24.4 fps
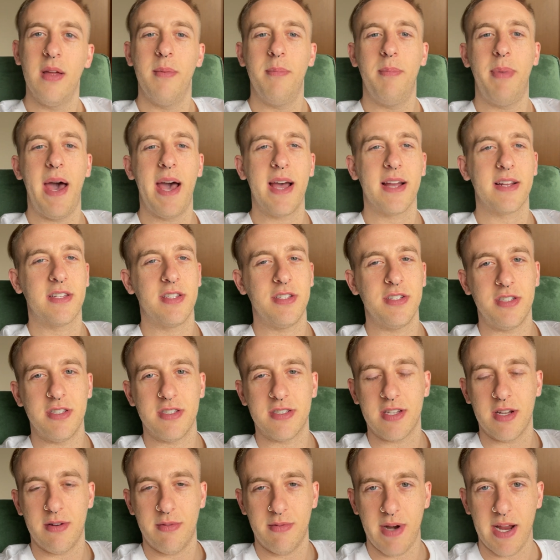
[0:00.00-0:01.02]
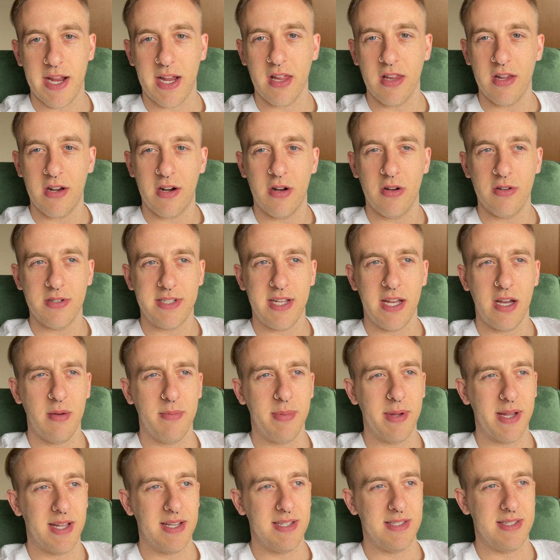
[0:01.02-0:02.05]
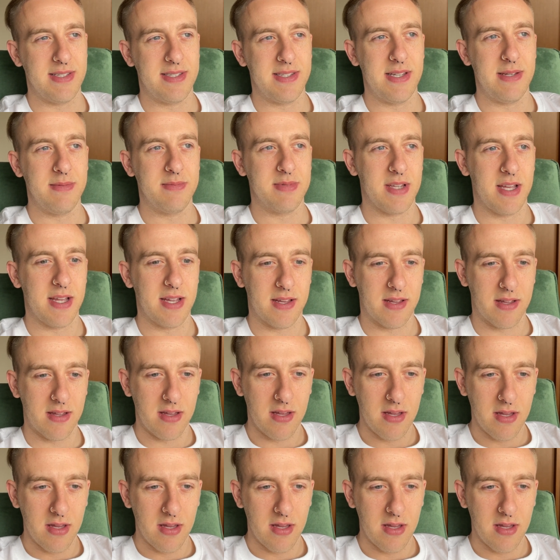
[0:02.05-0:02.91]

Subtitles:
back to just a regular hotel because it seems like